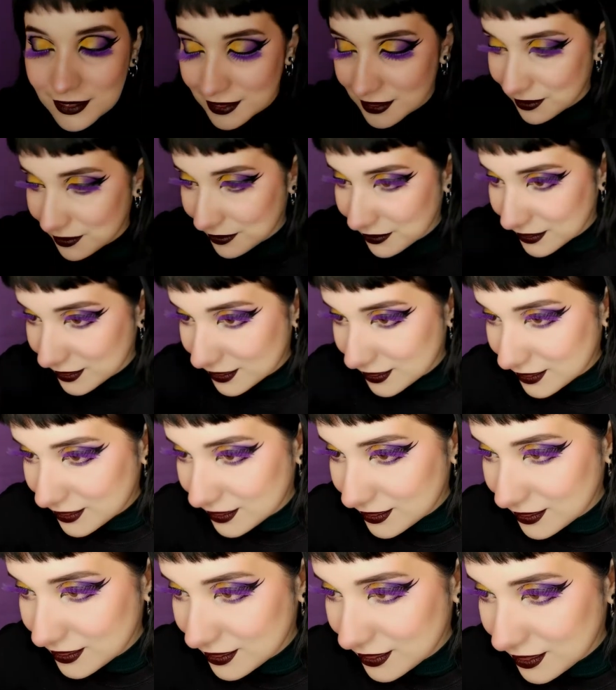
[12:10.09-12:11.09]
So
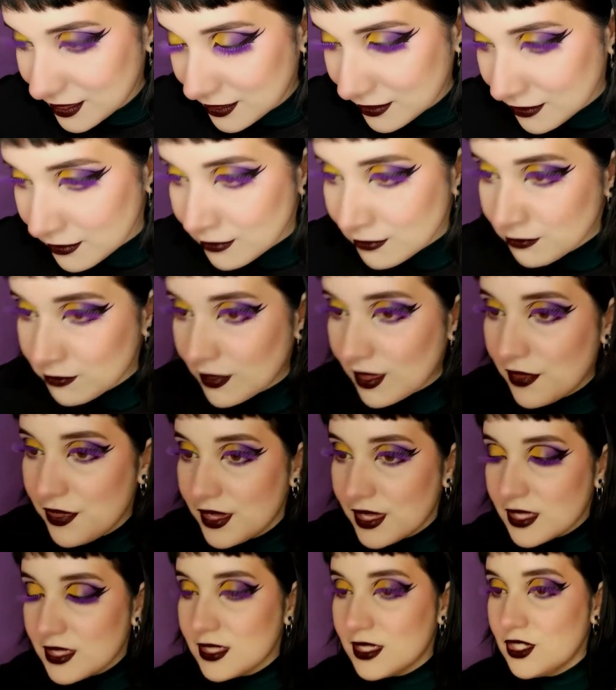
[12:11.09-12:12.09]
it's, I
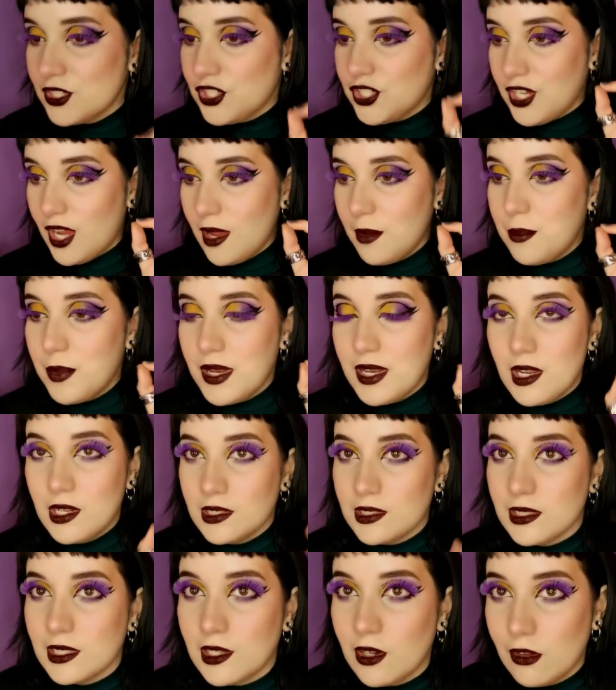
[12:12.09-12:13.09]
think it's the shape and
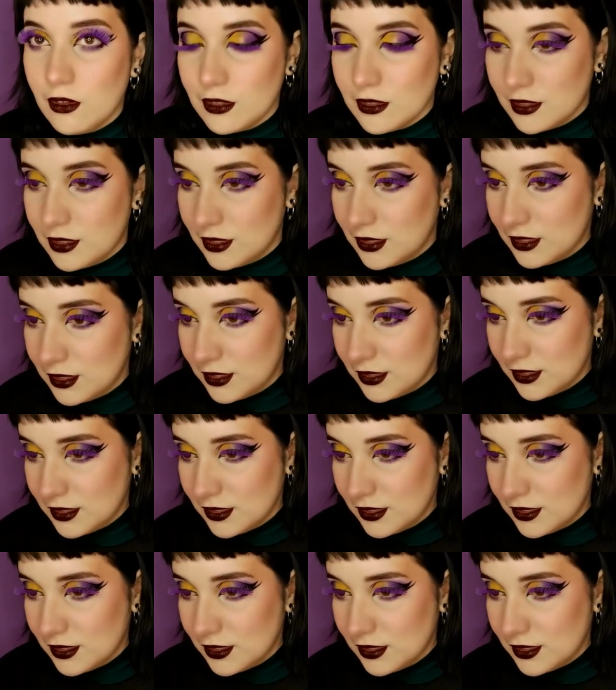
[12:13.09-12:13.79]
not the color.